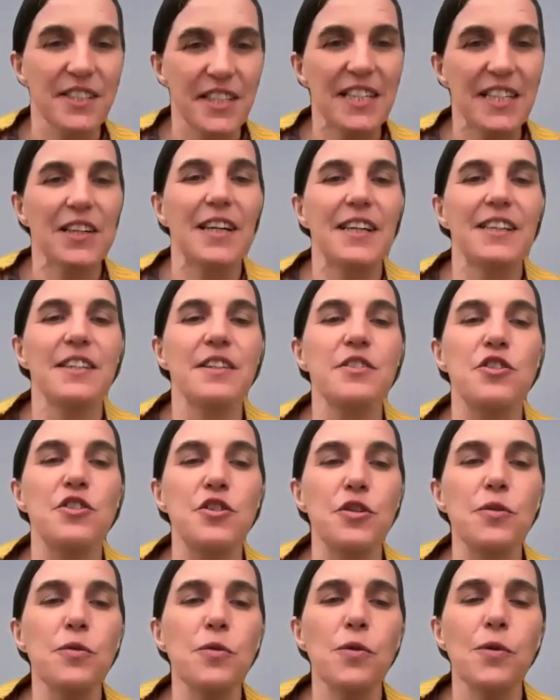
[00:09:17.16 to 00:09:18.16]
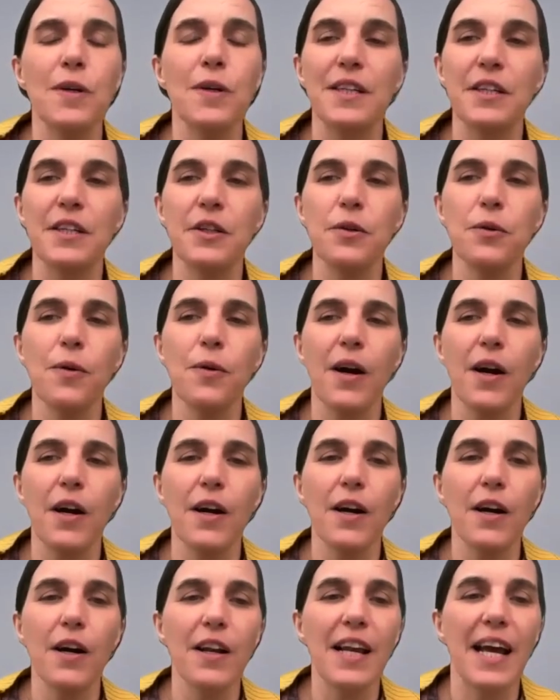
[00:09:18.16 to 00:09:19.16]
particular, do you
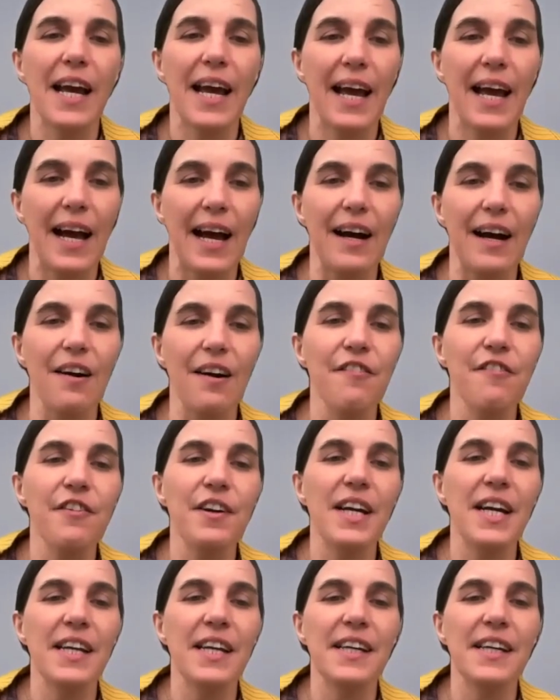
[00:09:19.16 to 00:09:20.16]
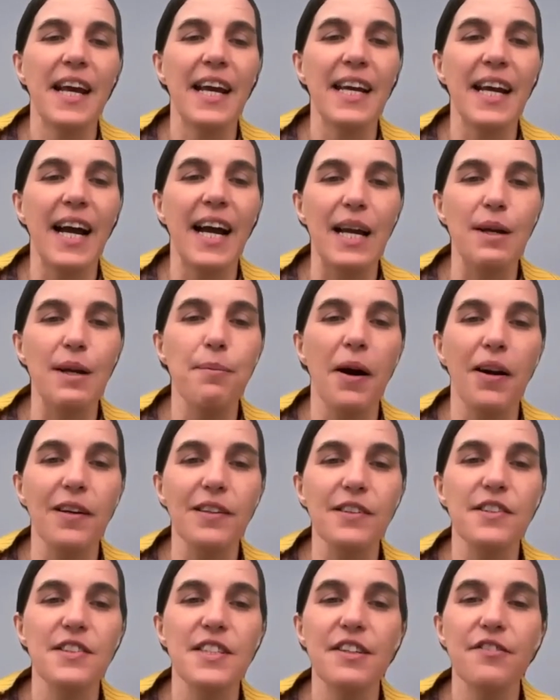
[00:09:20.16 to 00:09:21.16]
all have an AI
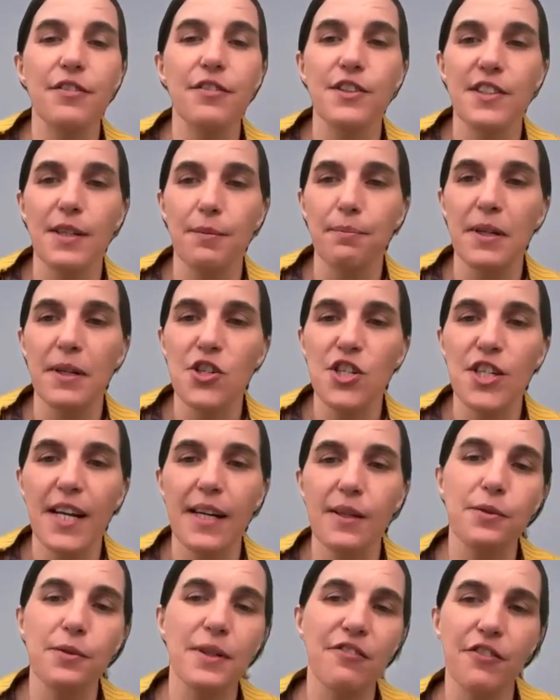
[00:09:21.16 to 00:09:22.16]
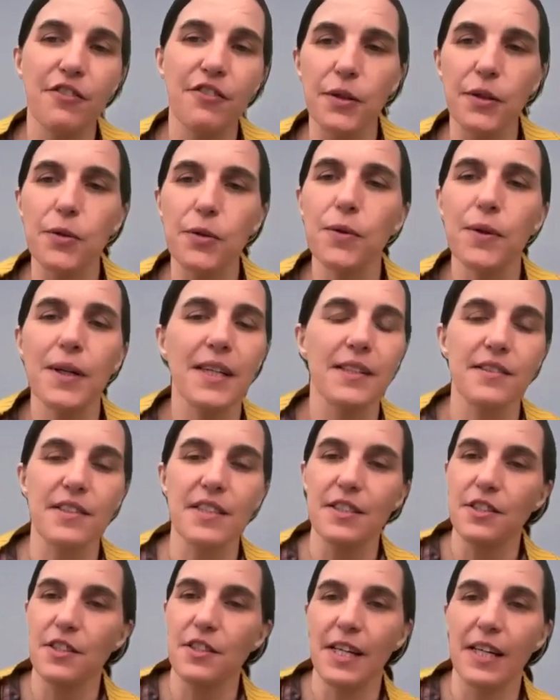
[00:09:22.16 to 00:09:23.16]
policy for submission and review? Is
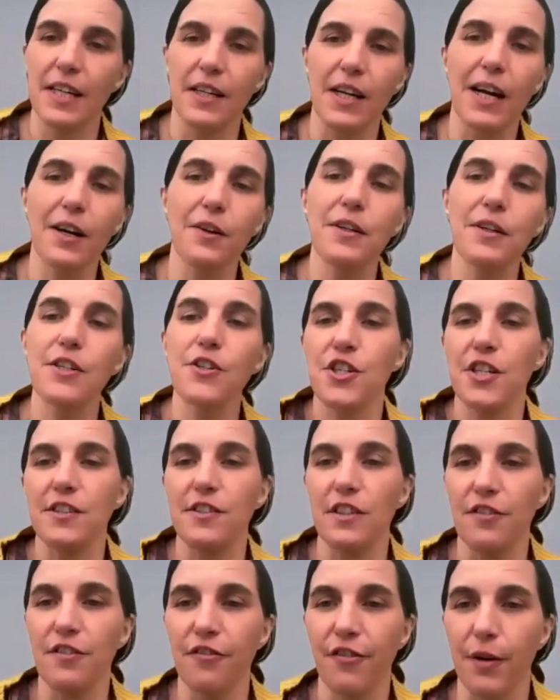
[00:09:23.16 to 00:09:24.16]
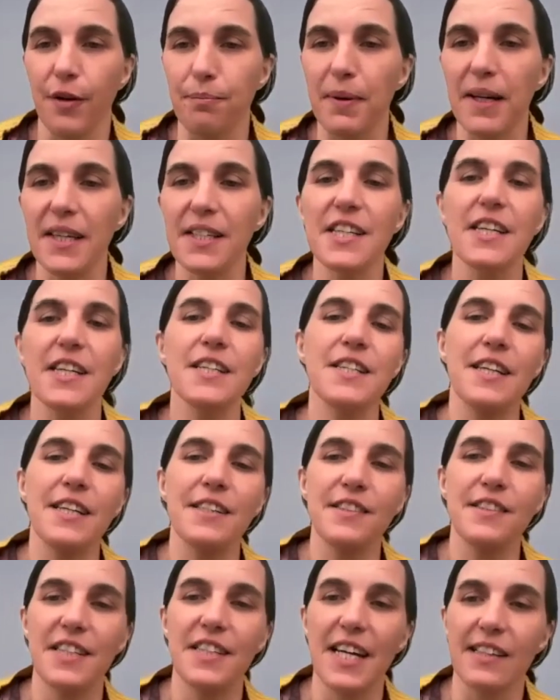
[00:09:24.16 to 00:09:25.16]
it encouraged? Is it forbidden?
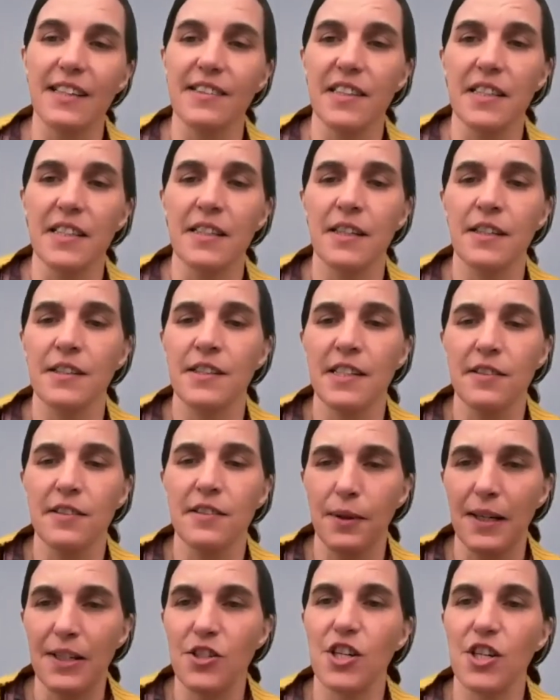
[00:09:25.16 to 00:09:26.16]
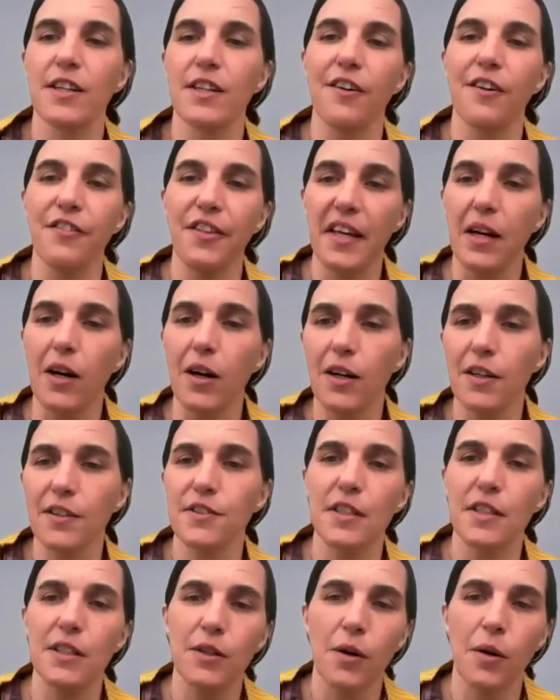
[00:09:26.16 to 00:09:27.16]
Is it at the discretion of the
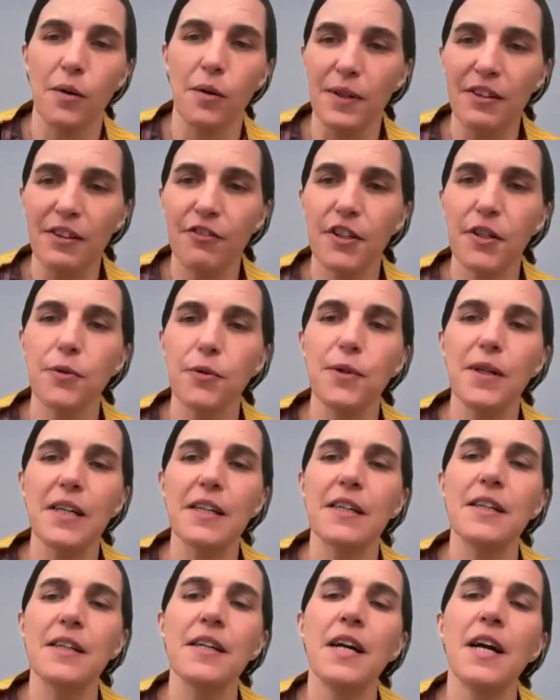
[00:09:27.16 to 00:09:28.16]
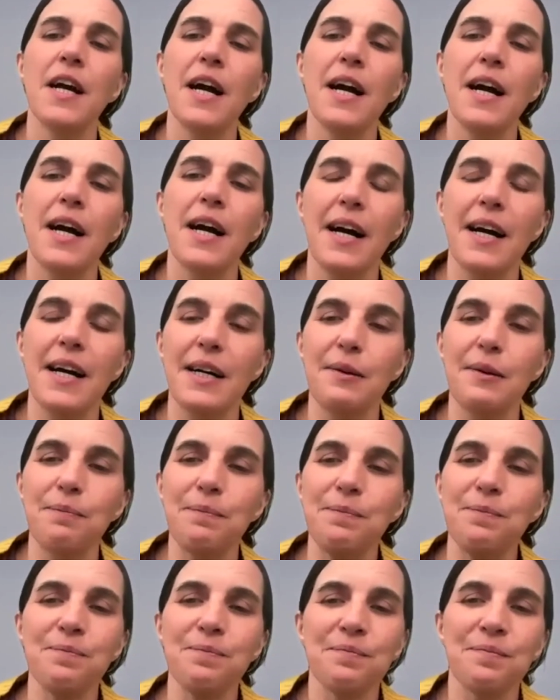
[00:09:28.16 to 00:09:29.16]
author or reviewer?
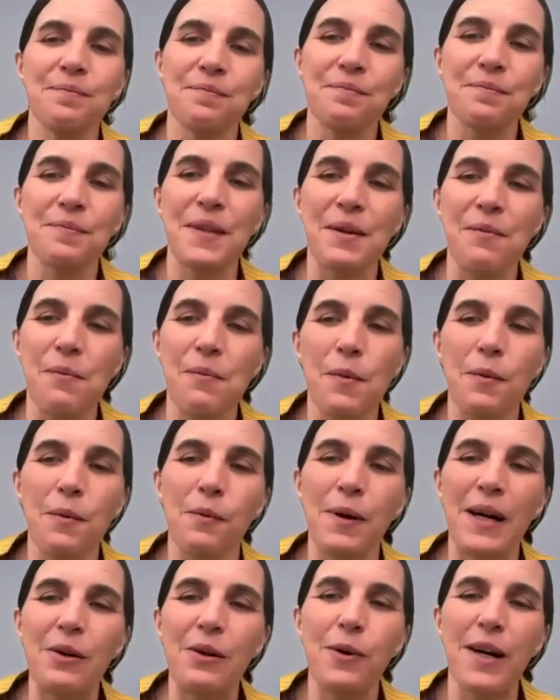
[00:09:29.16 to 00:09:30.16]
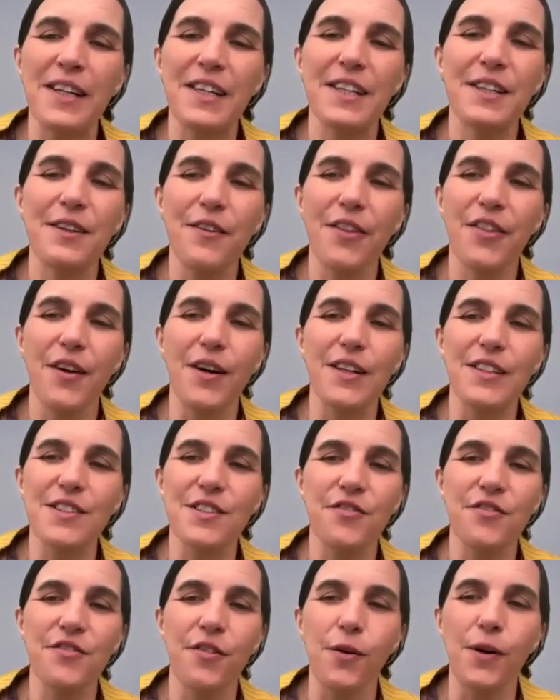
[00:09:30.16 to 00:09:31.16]
What are your
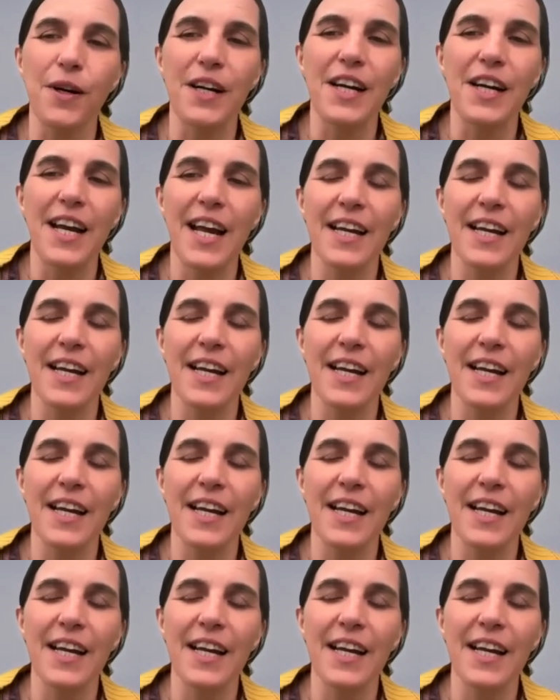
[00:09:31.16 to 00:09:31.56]
thoughts for